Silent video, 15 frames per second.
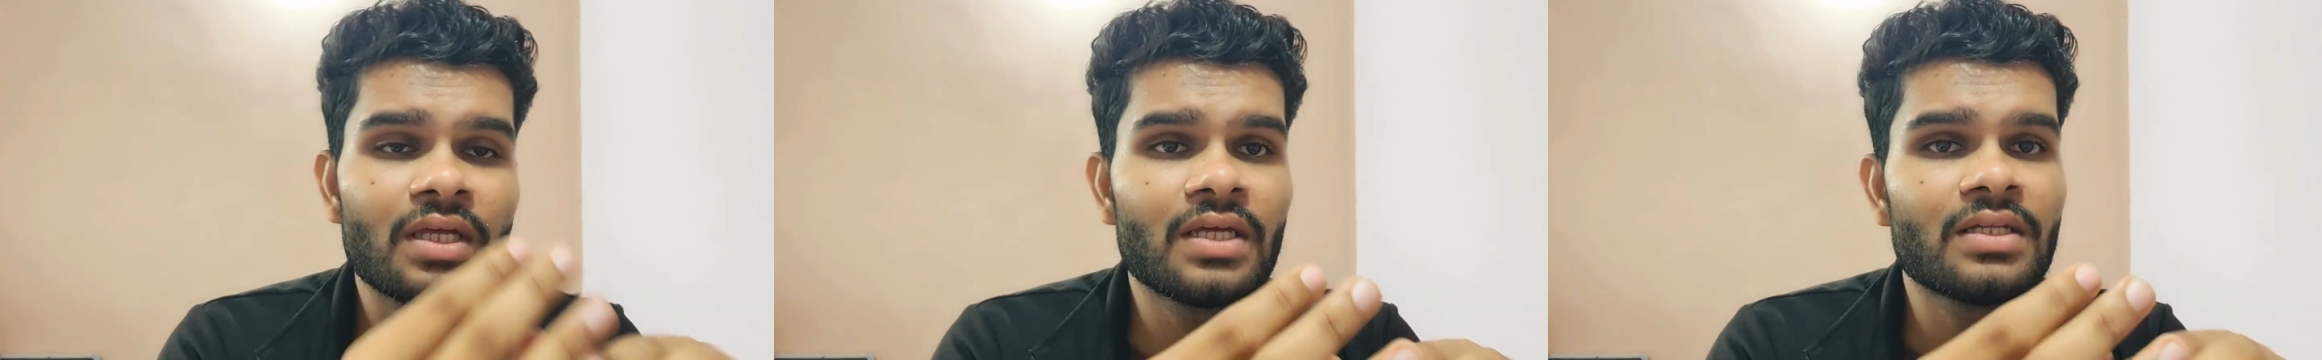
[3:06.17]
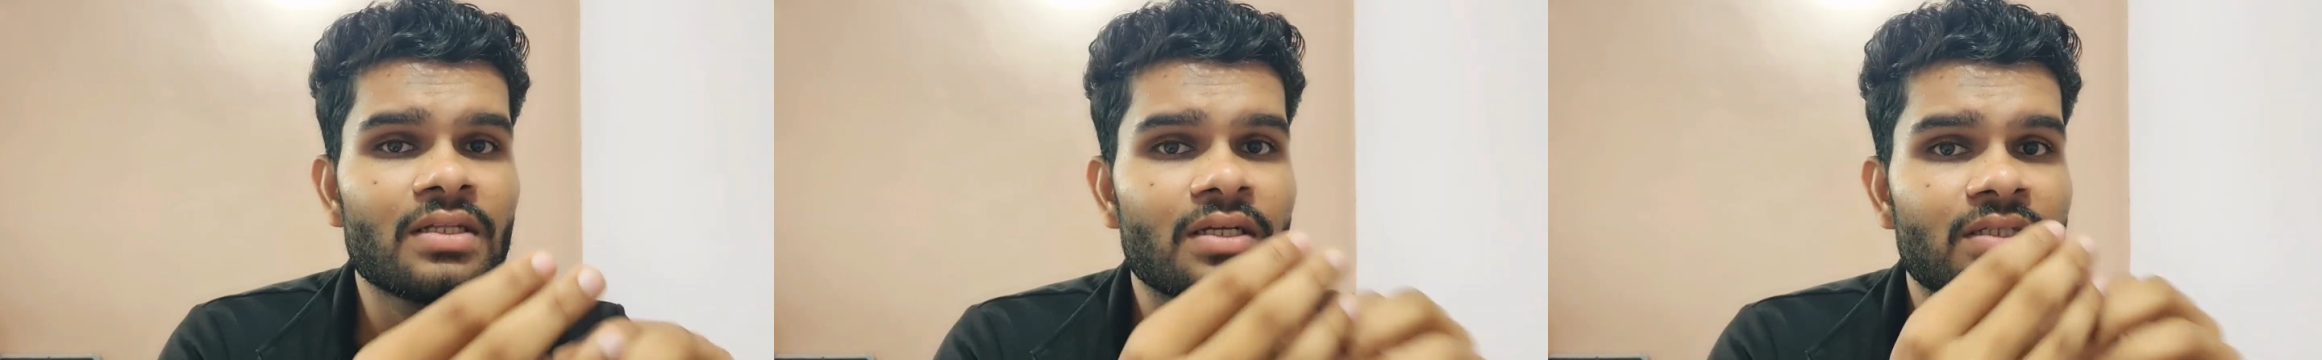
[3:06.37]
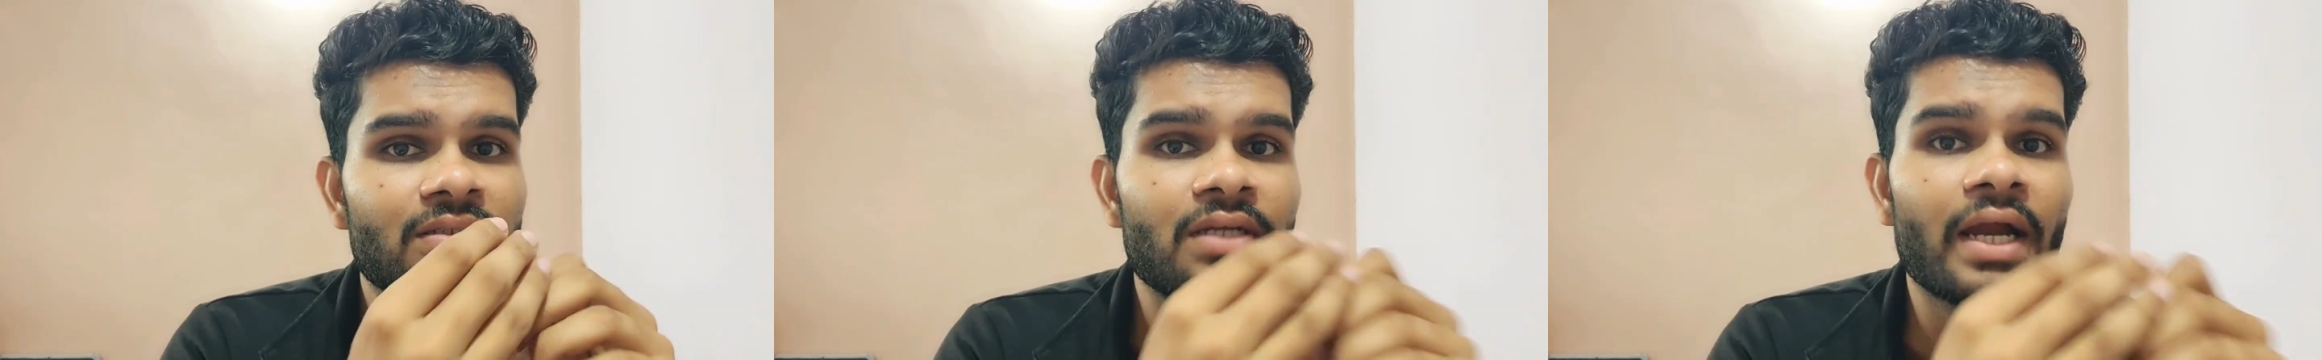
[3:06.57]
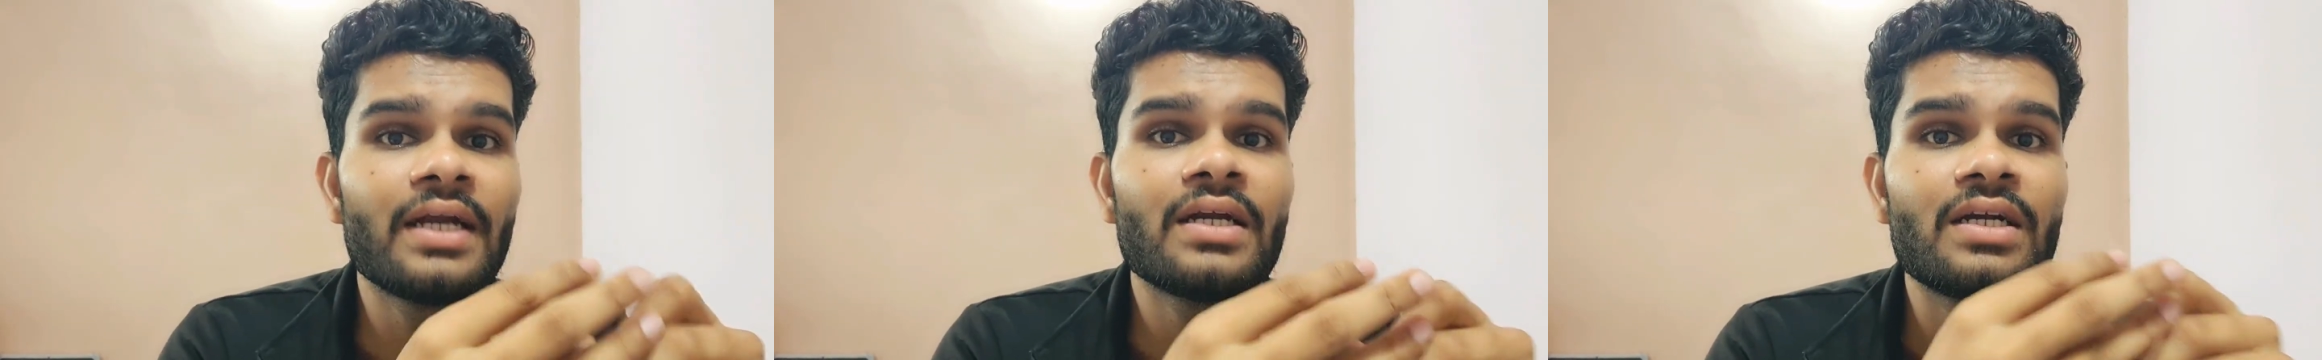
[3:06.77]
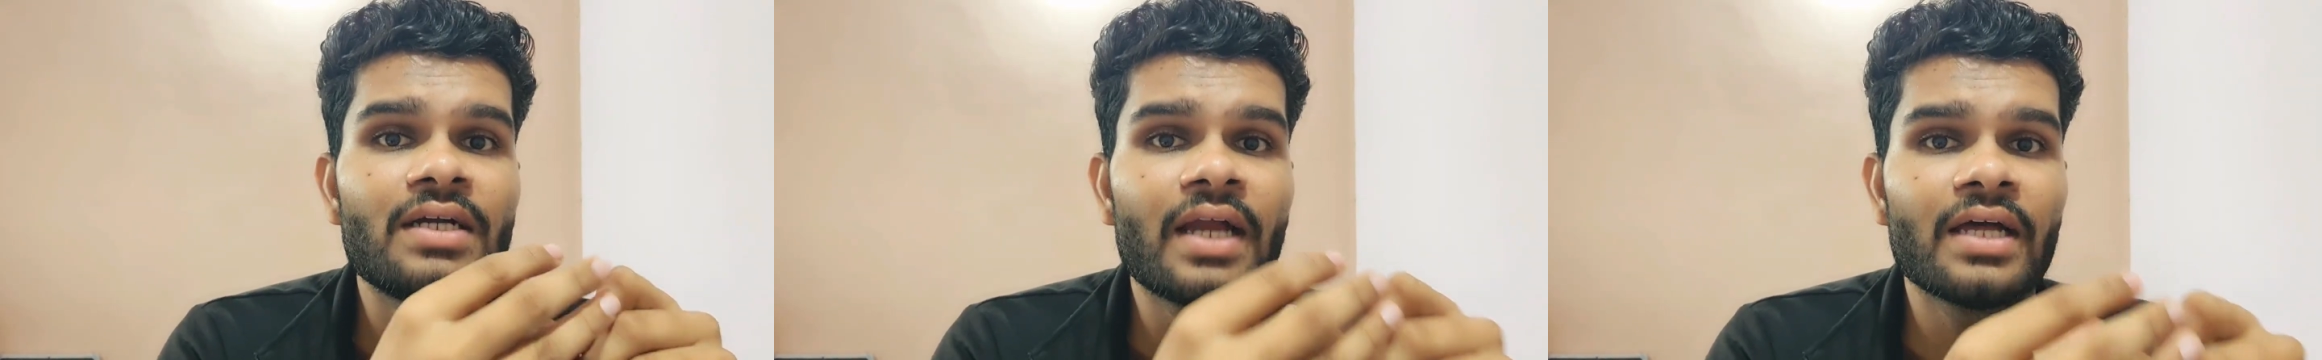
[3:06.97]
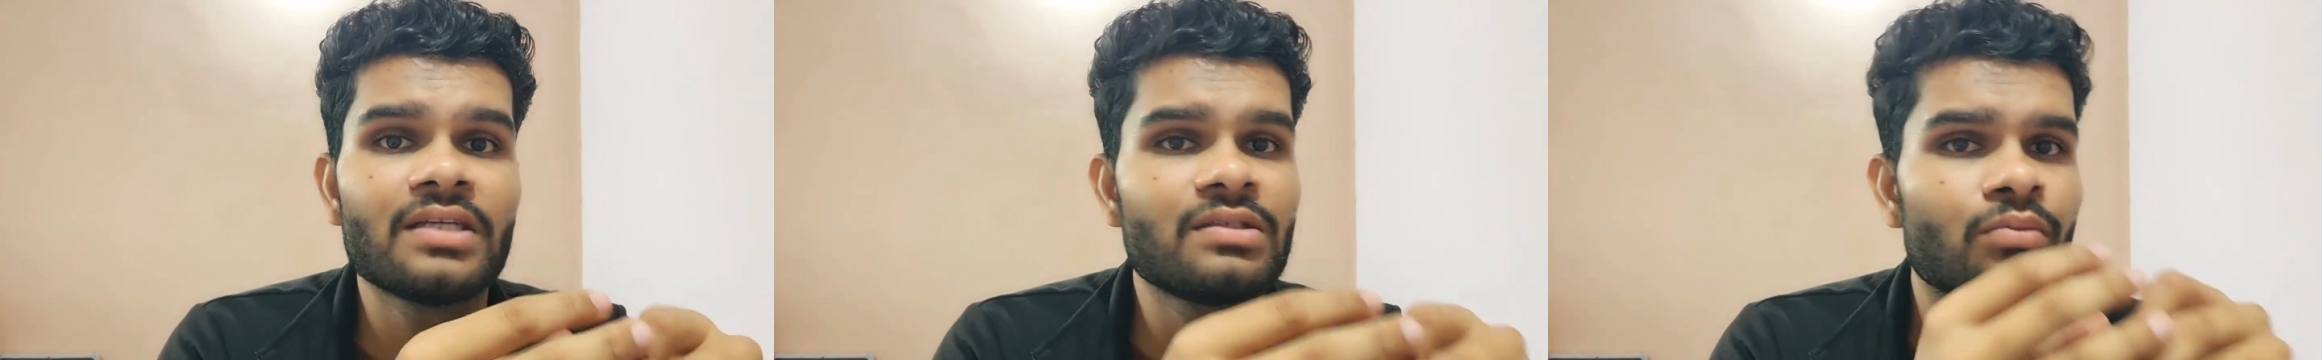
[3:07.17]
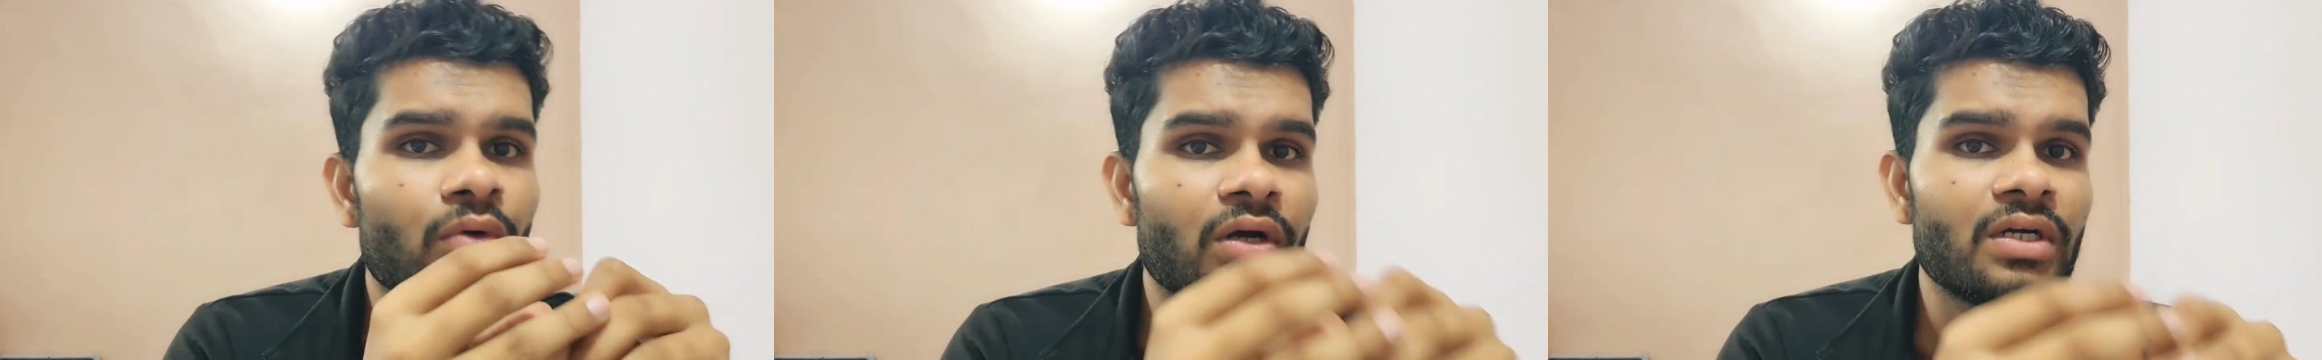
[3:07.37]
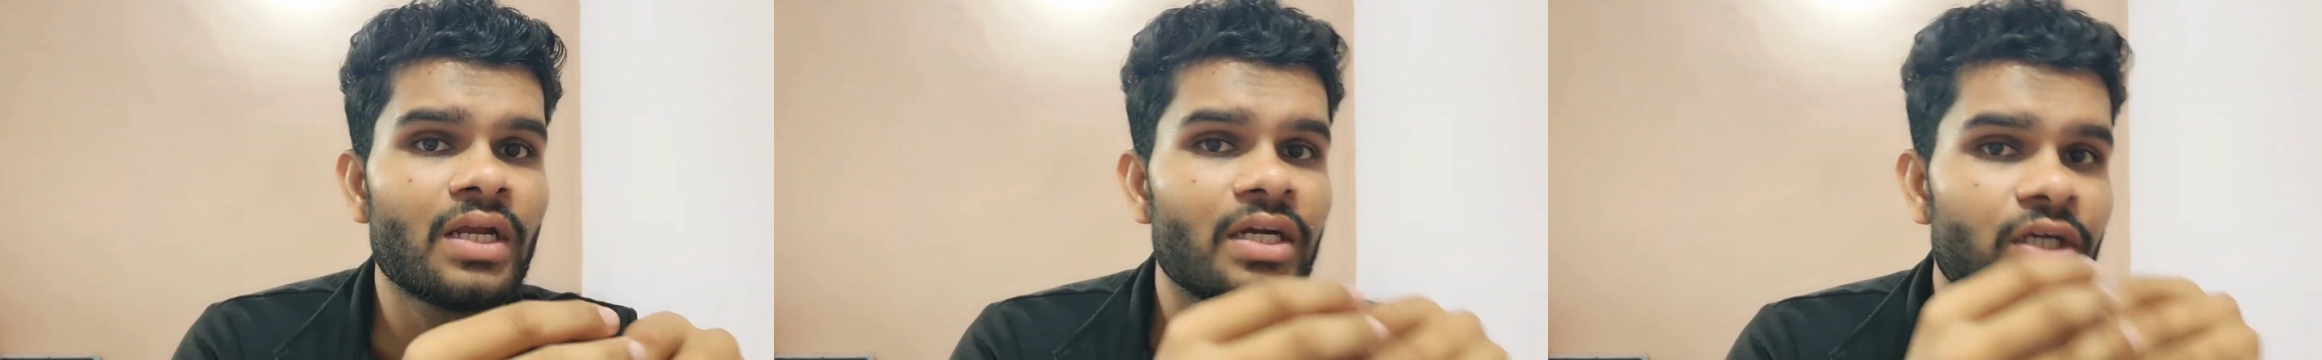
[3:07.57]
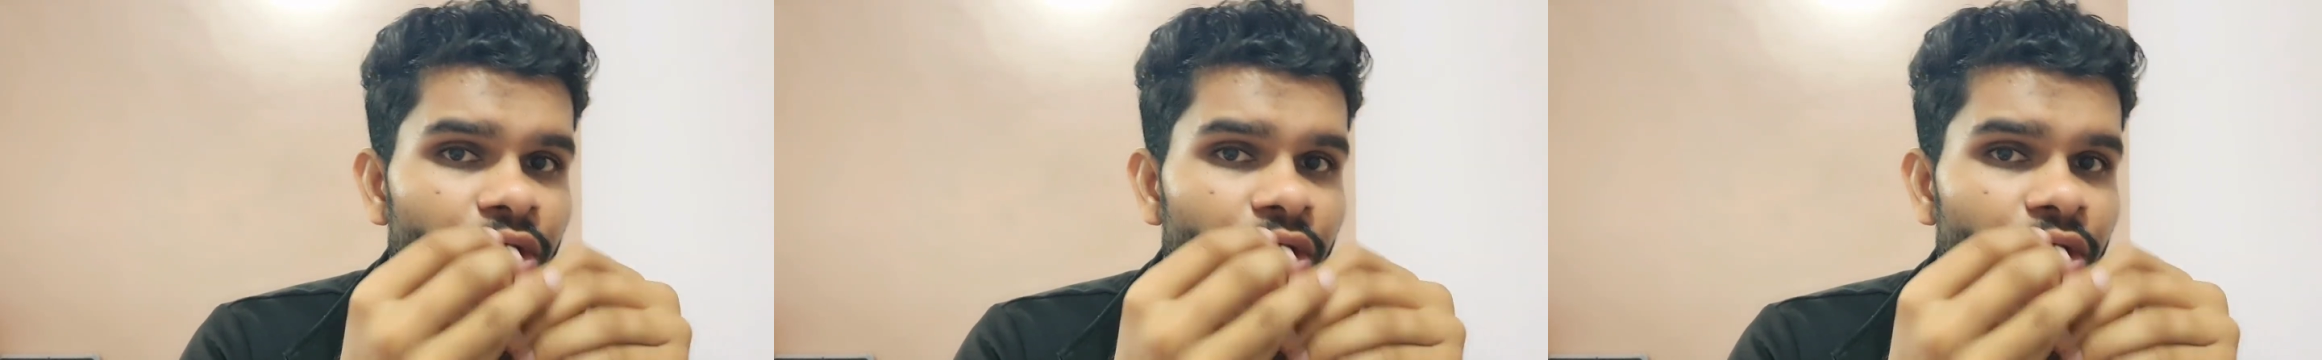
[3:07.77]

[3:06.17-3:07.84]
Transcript: the standardized mortality